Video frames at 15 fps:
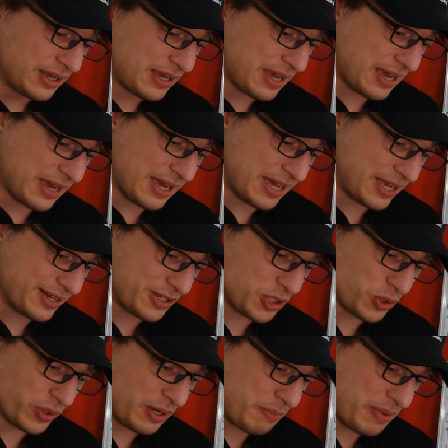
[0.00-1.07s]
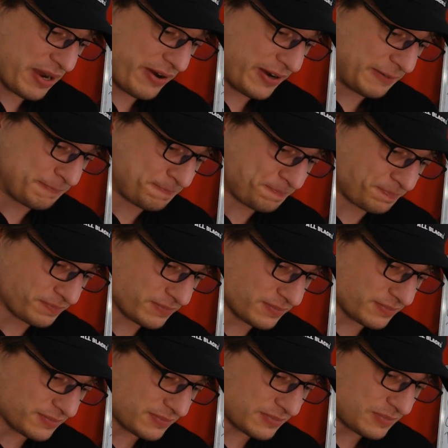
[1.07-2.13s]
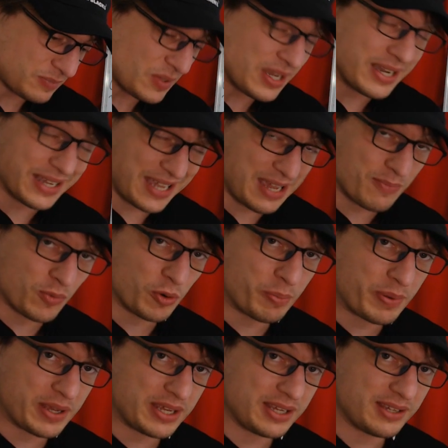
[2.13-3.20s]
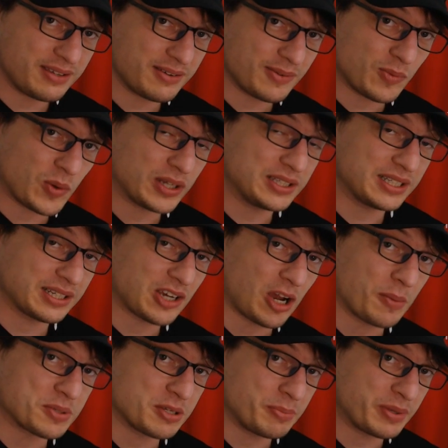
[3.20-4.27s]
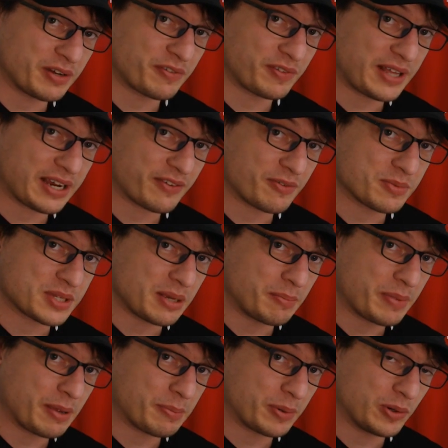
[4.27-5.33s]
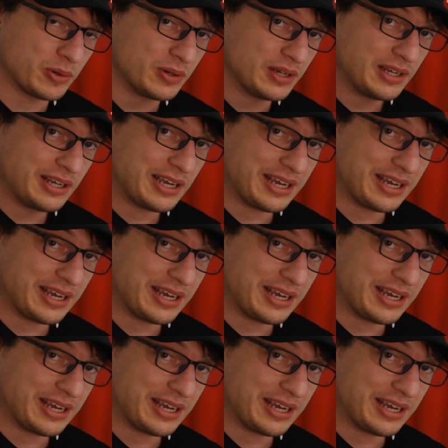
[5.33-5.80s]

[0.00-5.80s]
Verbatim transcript: Uh, Jordie Barrett, again, will be one that cops a bit of flack from some people,